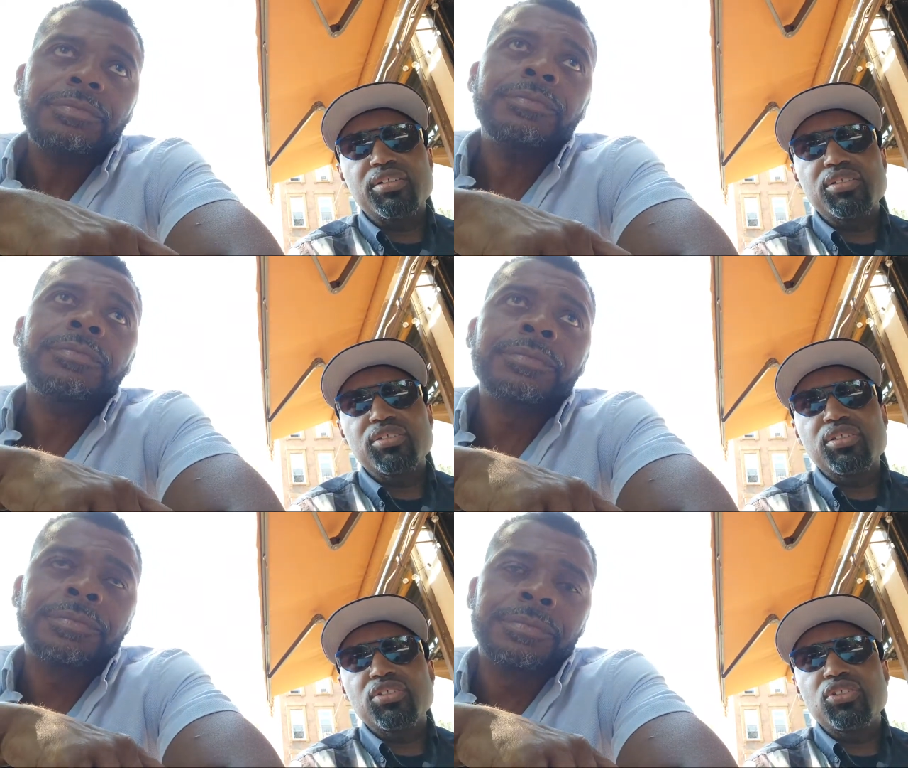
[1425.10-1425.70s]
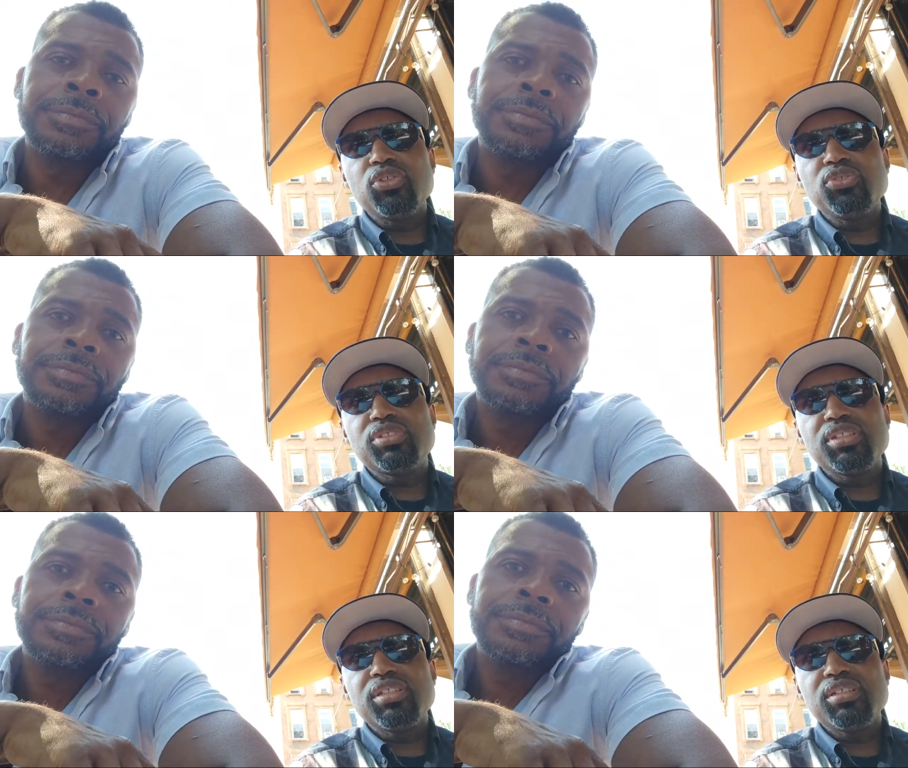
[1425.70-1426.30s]
Speaker 1: Mm-hmm. Do you
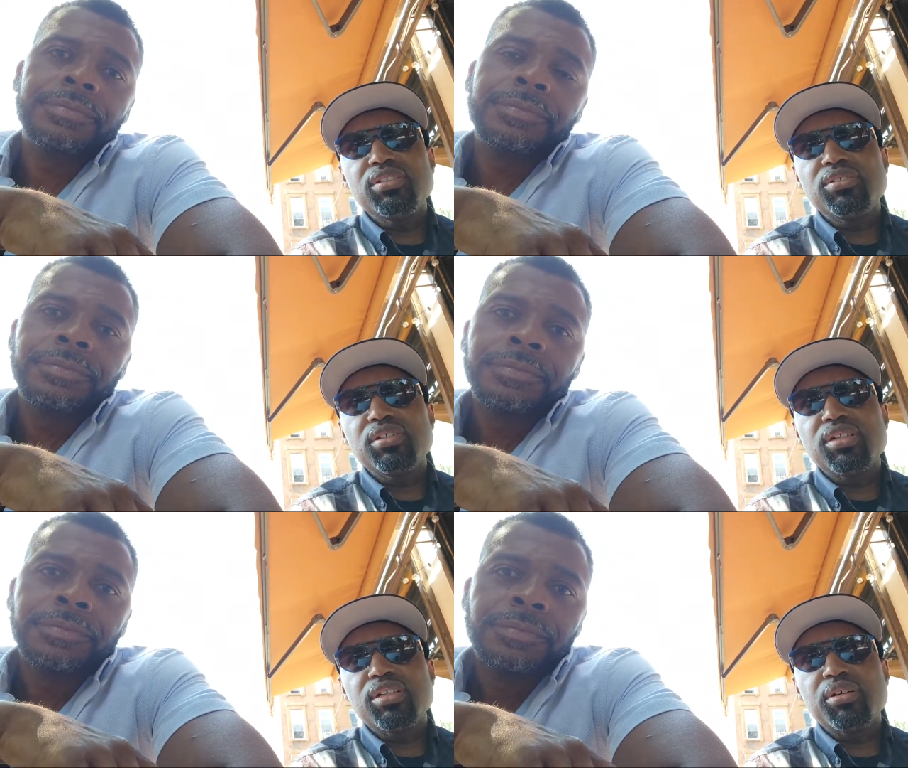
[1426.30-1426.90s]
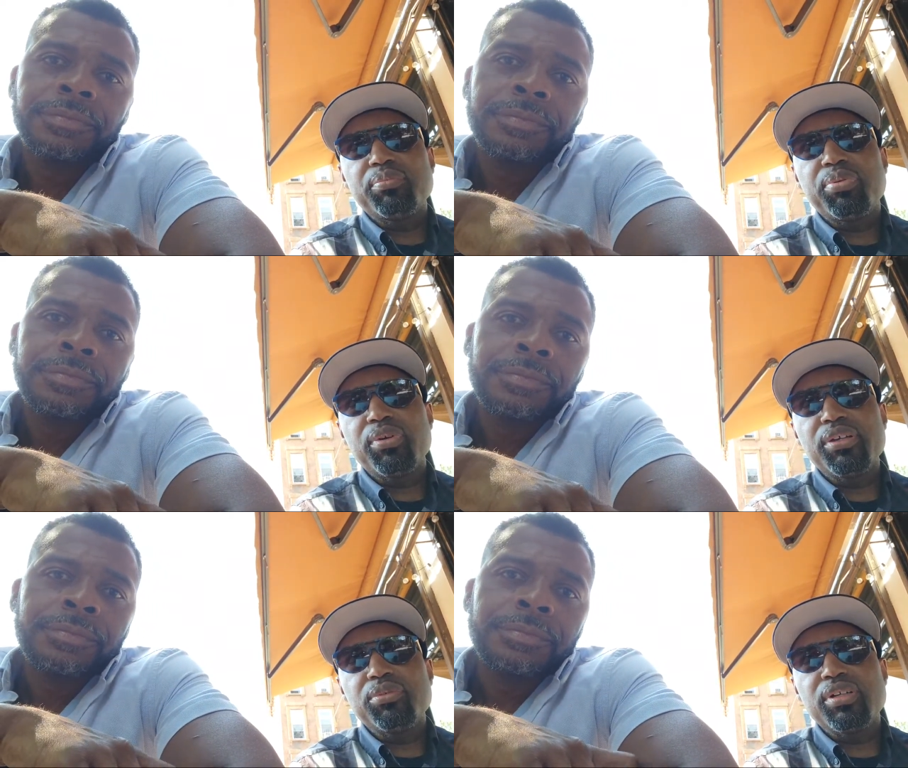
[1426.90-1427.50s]
see uh, a
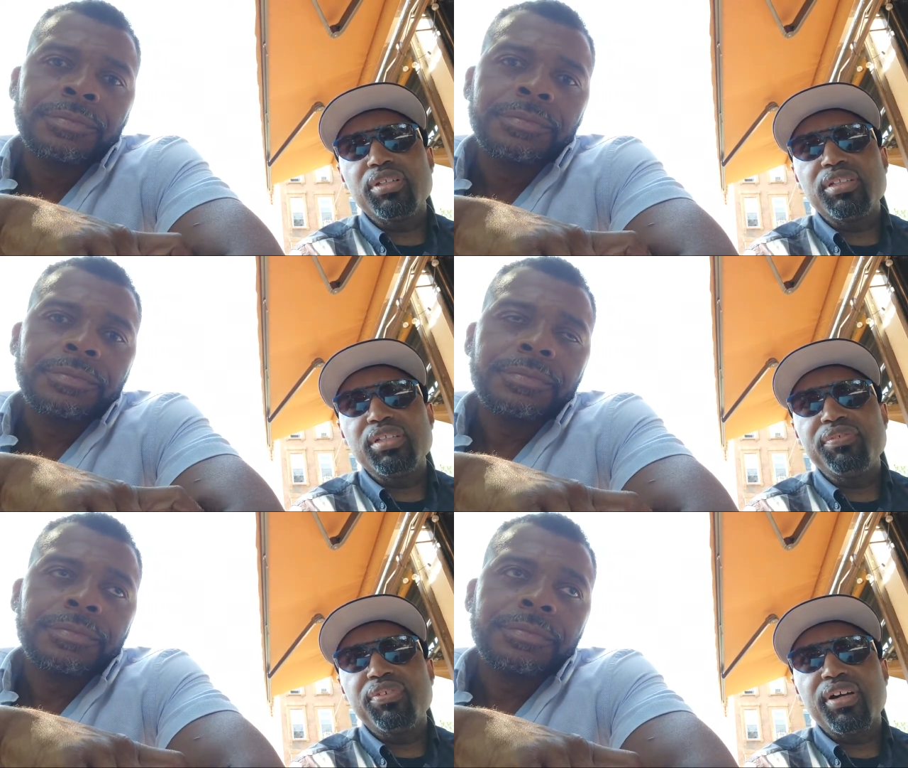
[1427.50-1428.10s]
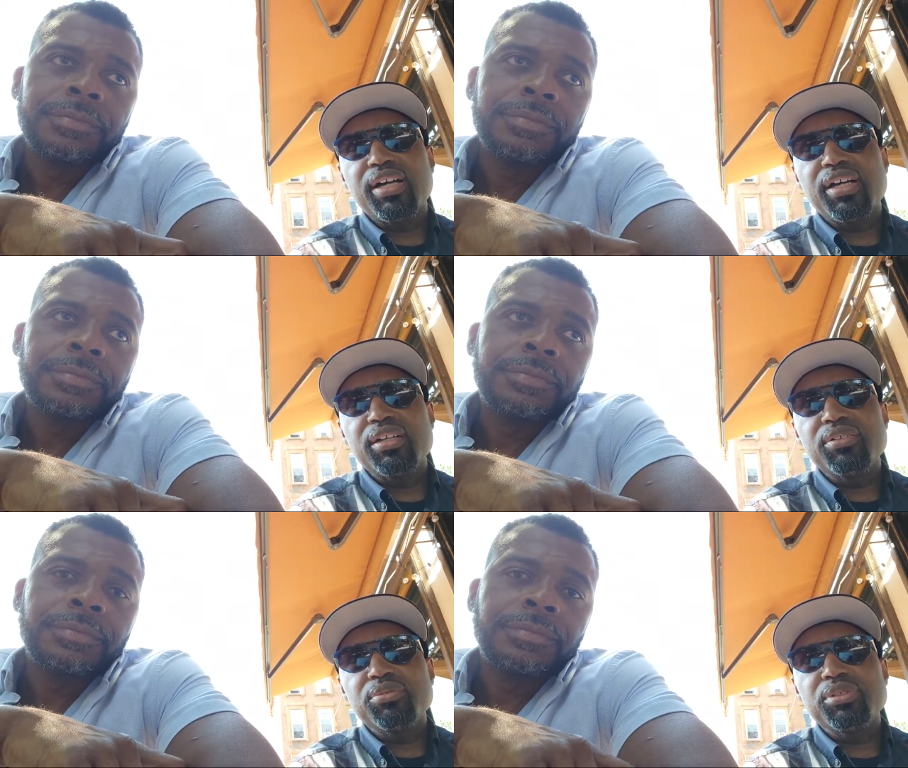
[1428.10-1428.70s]
point where
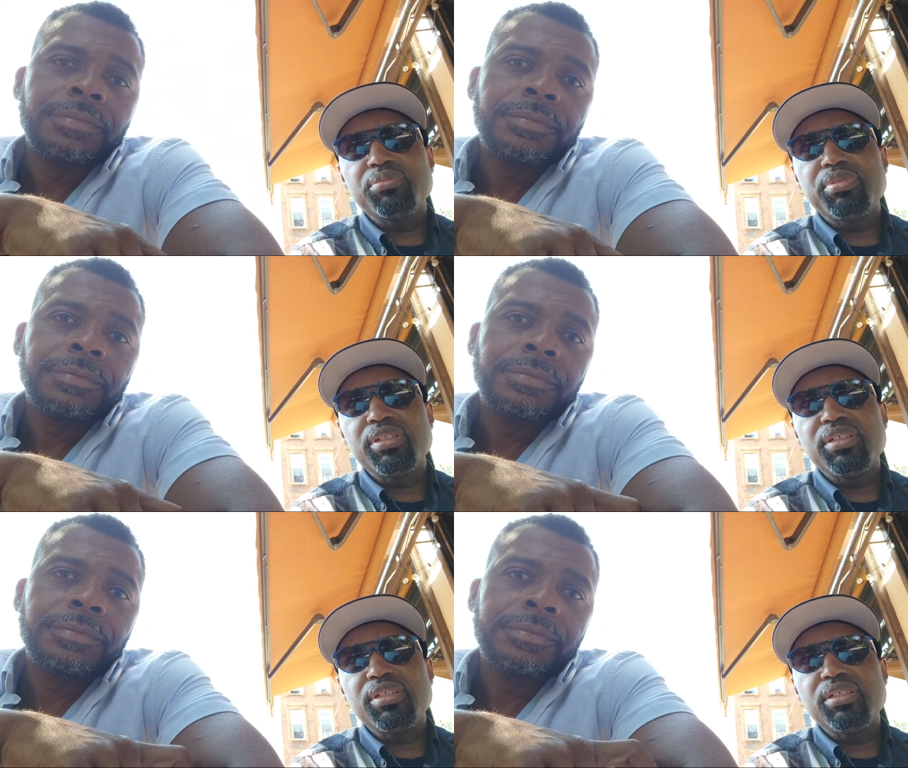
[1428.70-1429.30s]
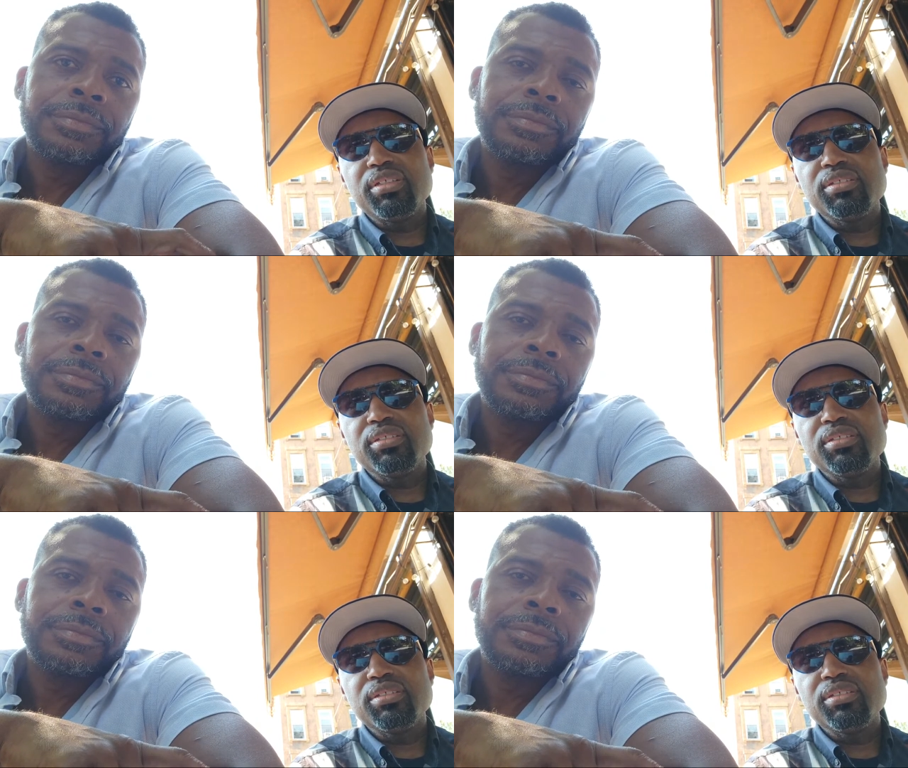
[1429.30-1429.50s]
DeFi would be